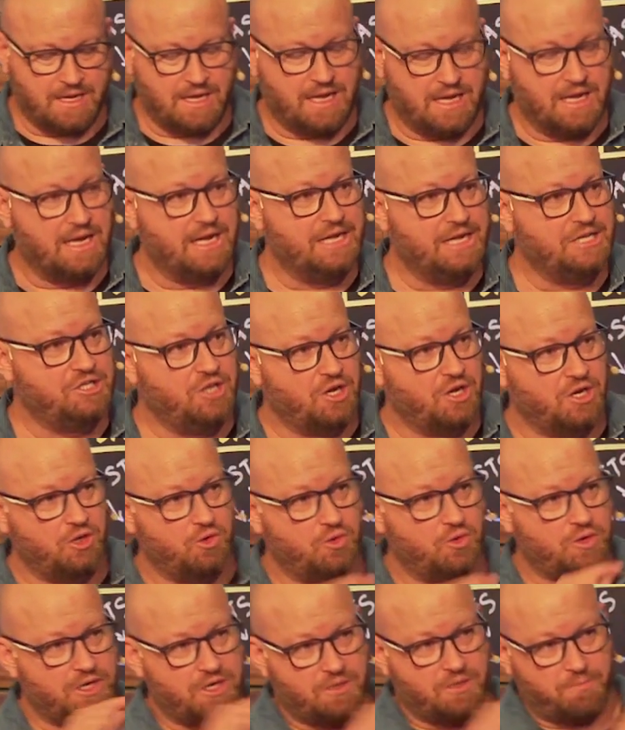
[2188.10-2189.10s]
he's not
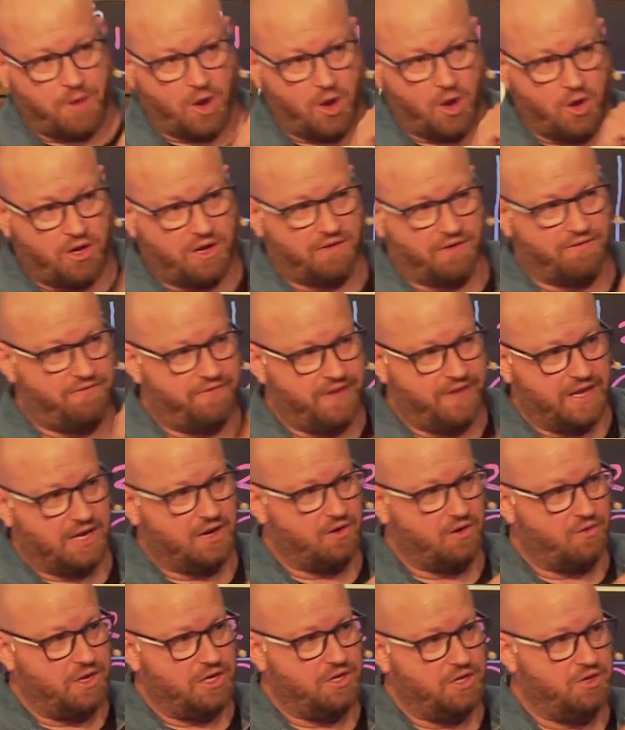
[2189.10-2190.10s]
looking to poke a finger
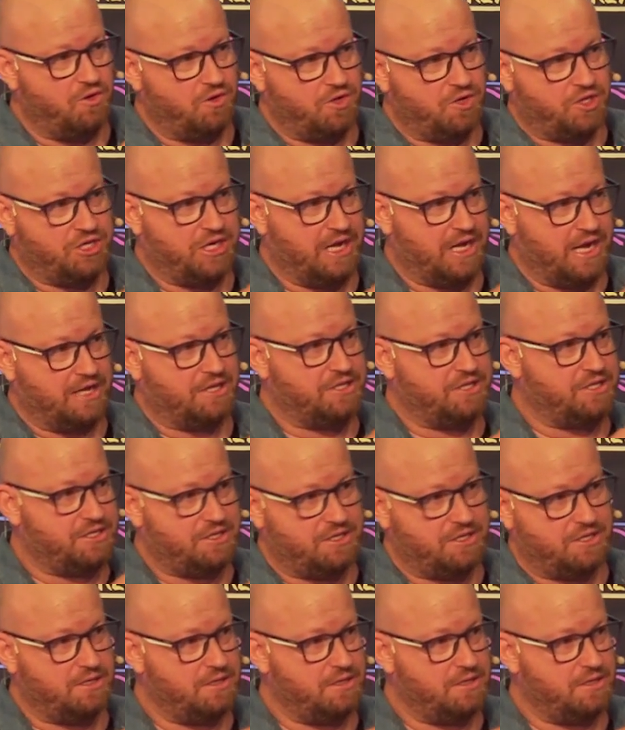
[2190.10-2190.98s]
in your chest,